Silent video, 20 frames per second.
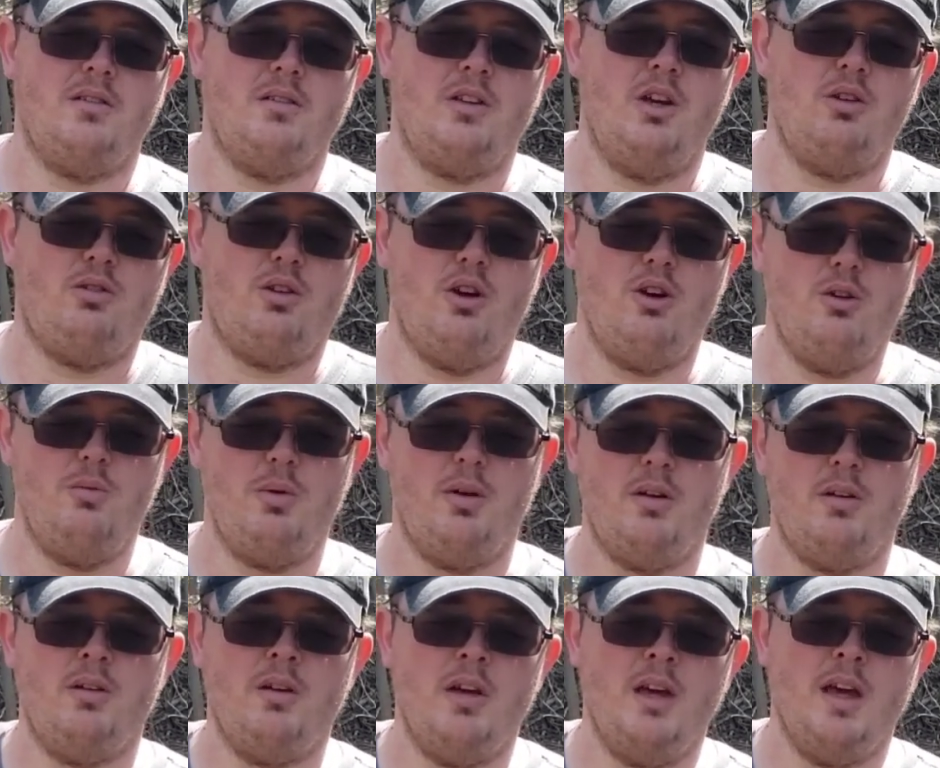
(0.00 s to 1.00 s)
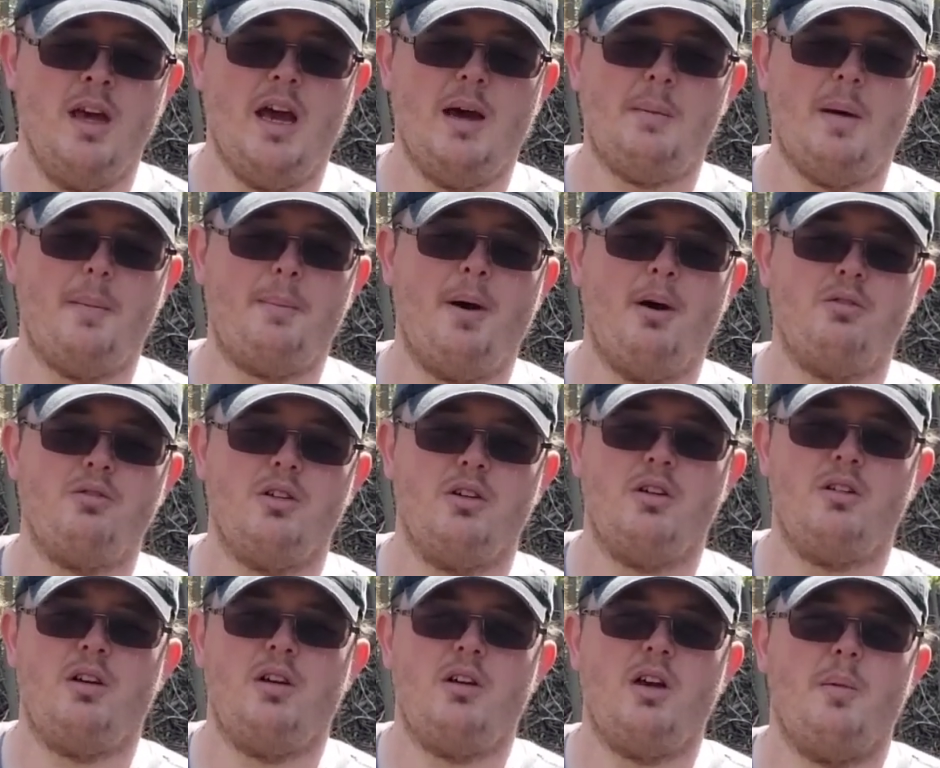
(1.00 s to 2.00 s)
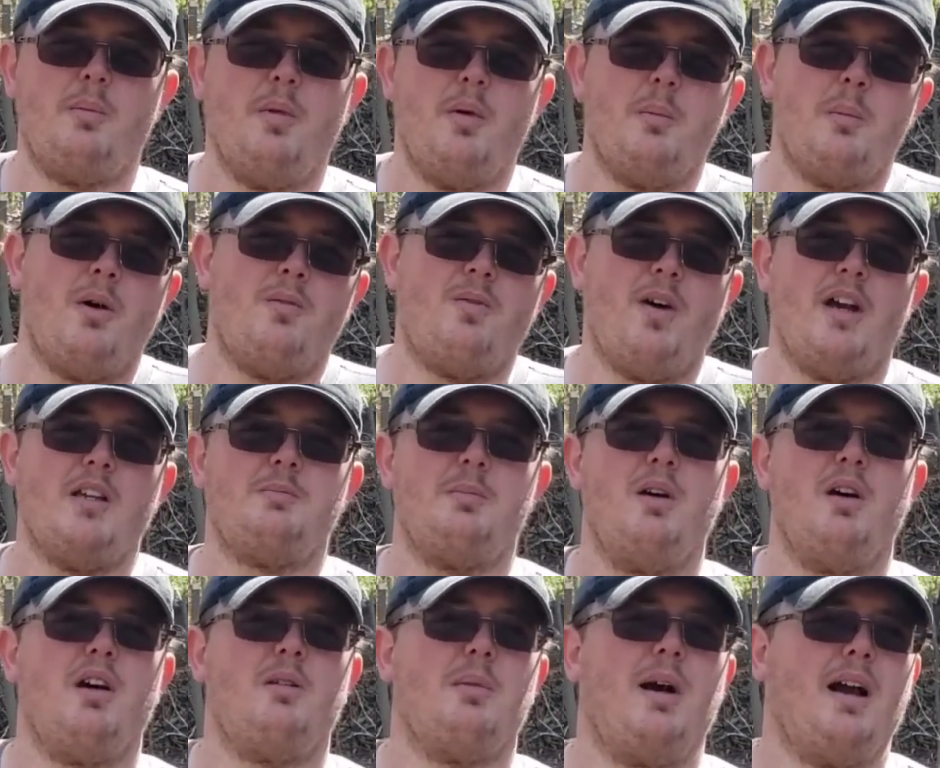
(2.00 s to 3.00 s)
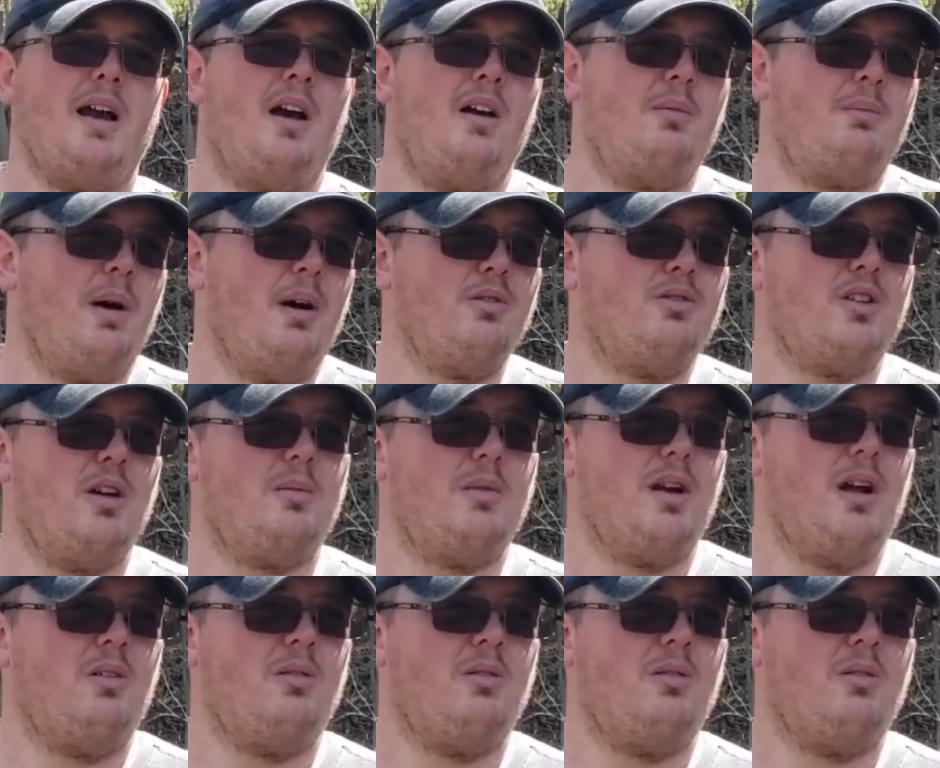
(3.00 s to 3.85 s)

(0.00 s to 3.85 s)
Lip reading: YouTube. I might post a couple of them on Facebook. Might post something